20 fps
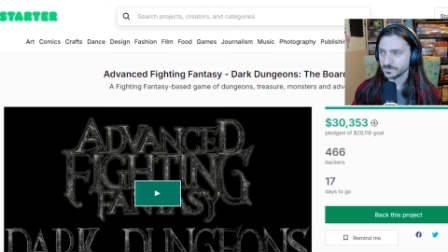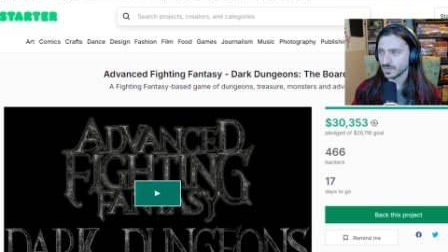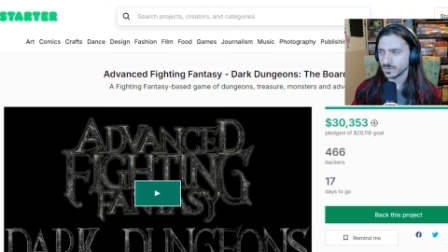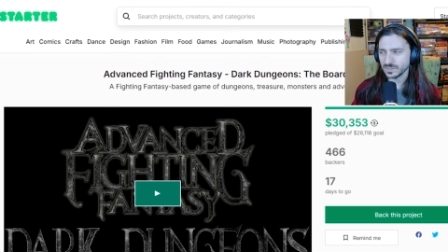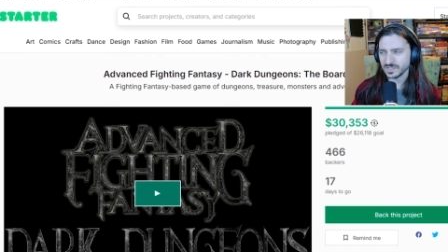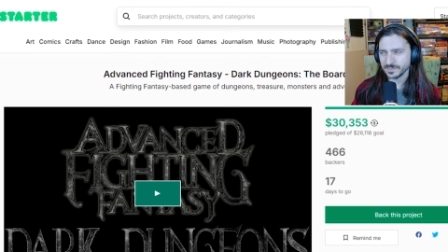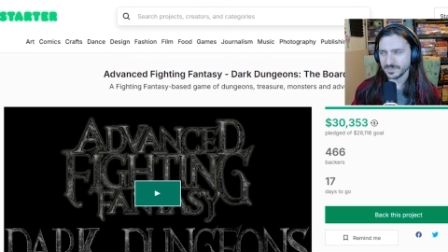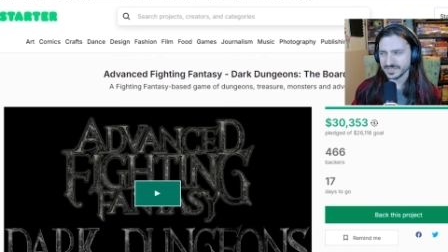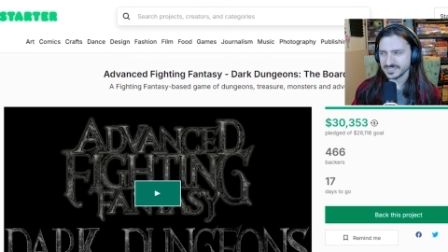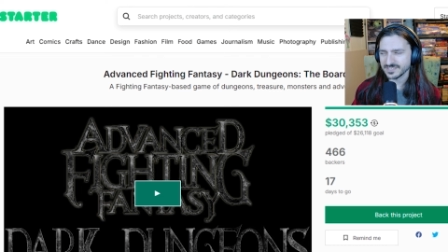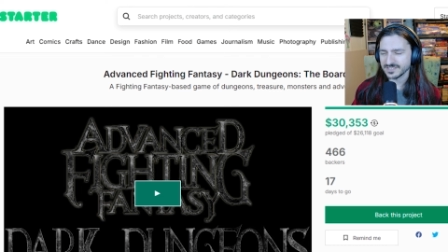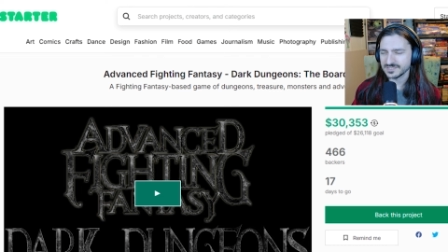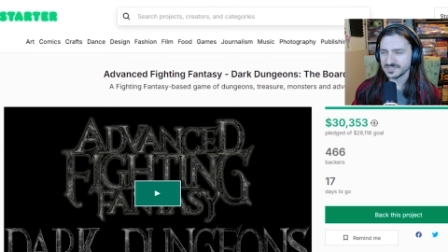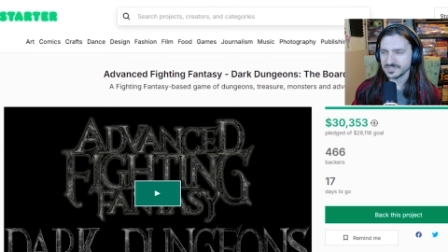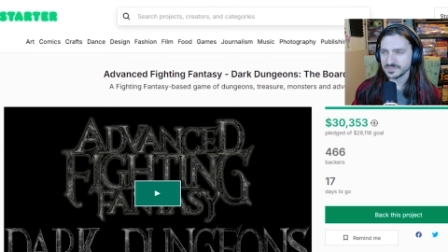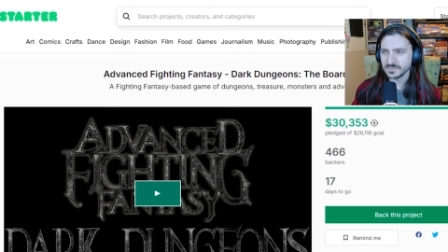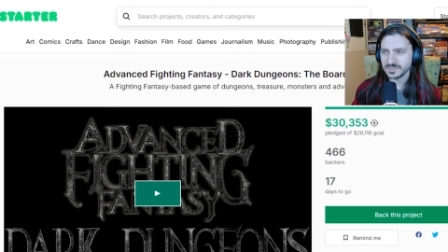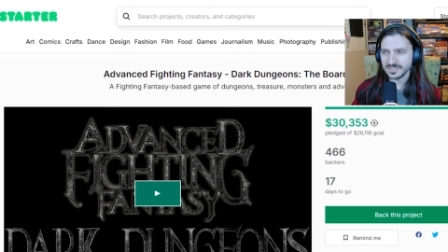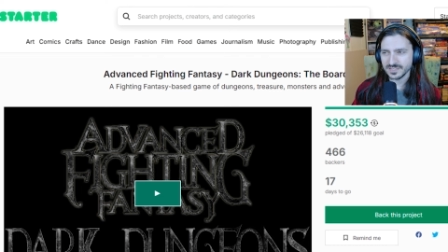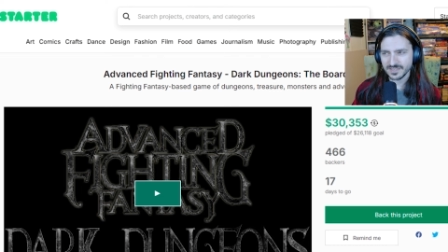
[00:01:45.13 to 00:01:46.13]
It only makes sense
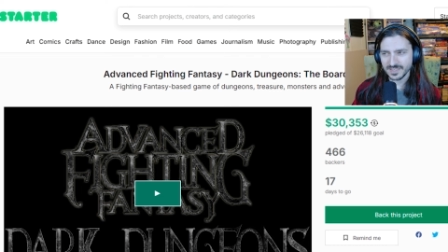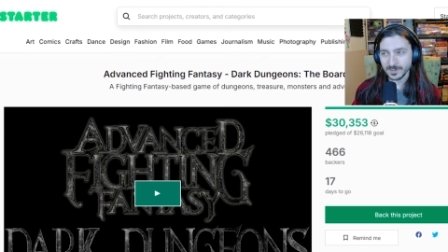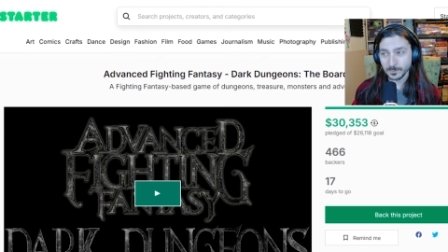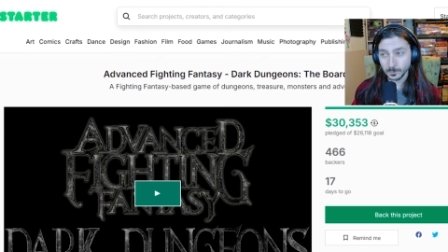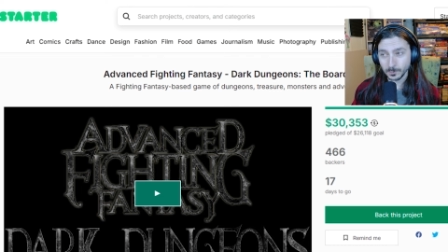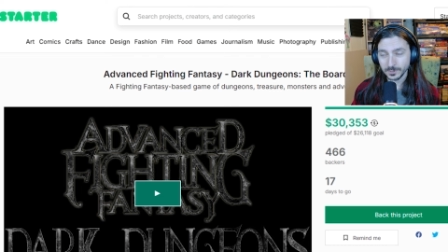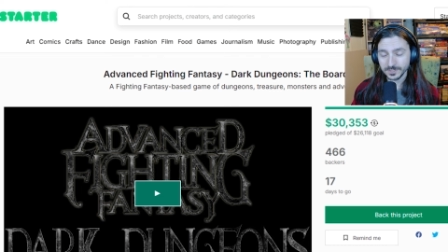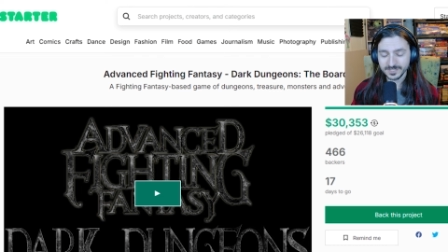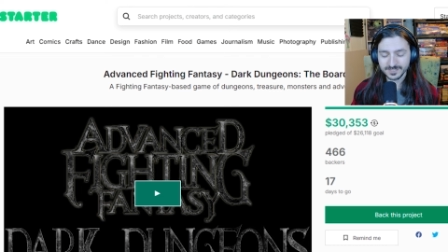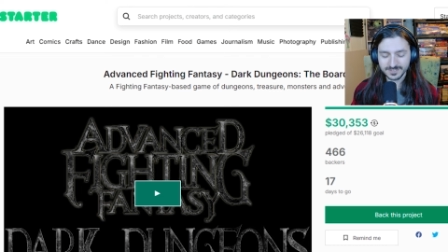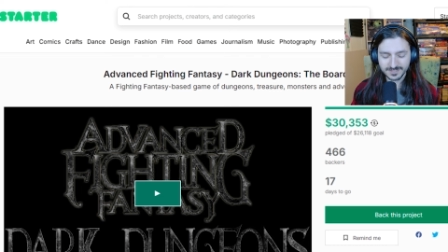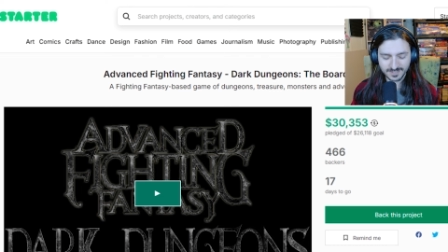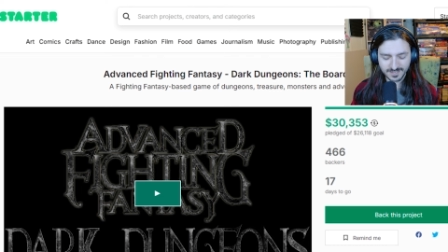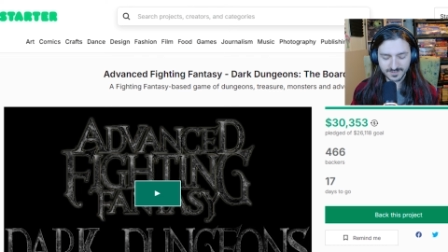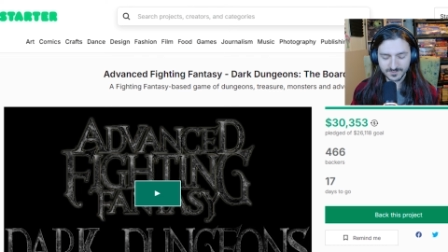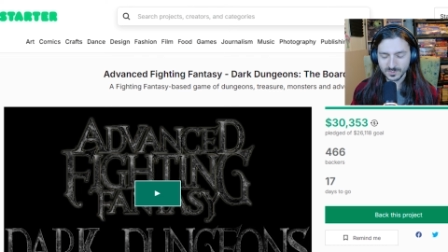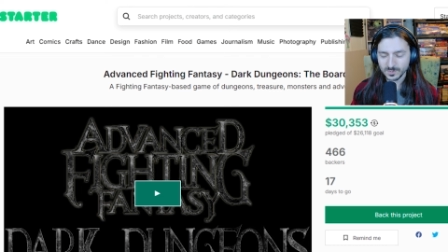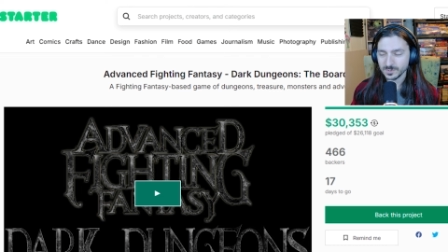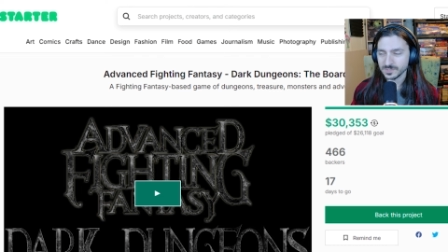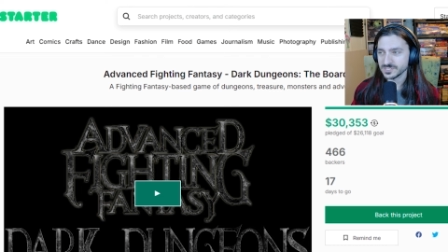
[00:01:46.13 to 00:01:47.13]
to me that they would
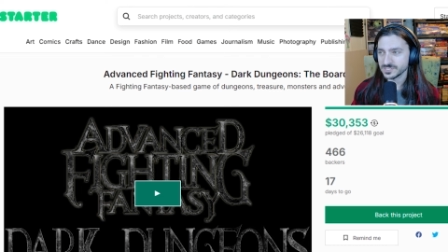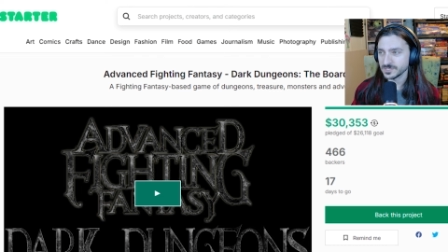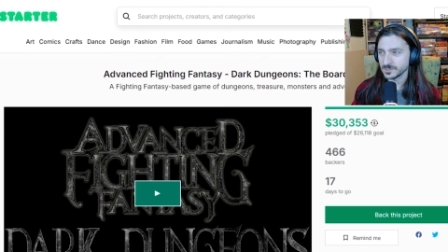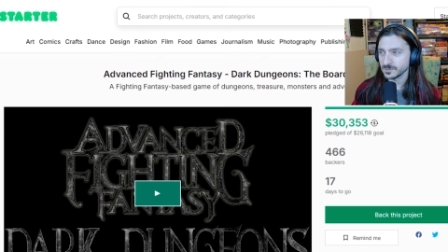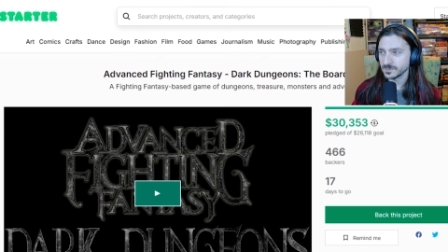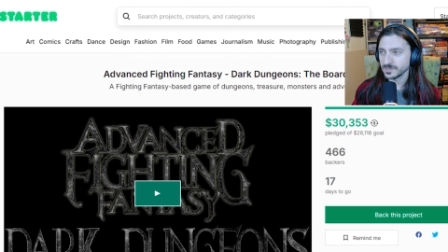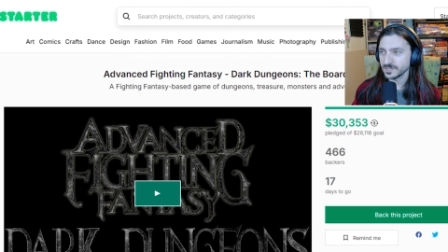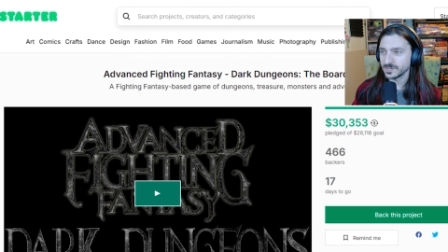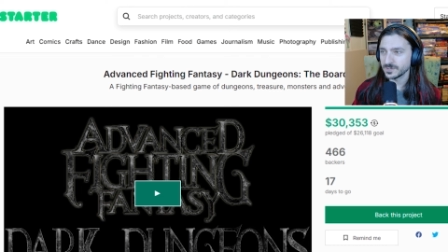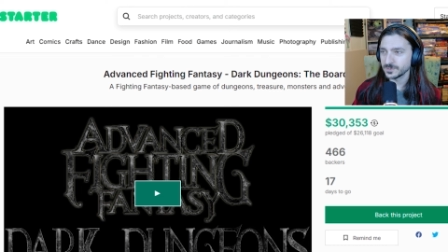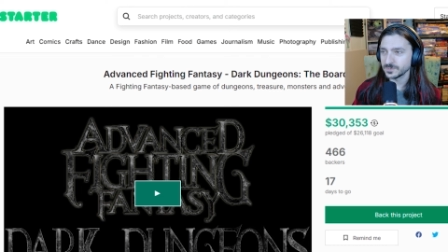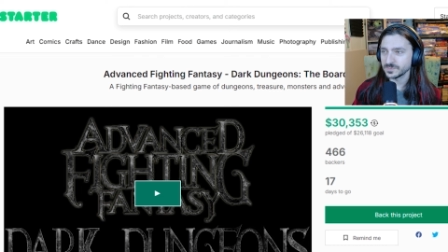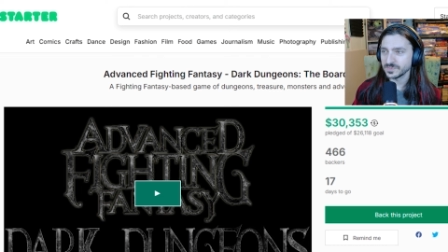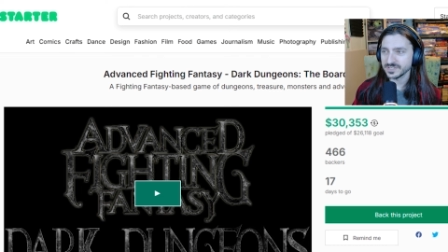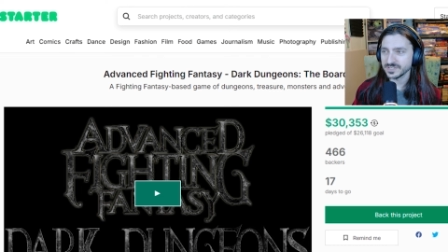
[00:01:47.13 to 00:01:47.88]
give you a solo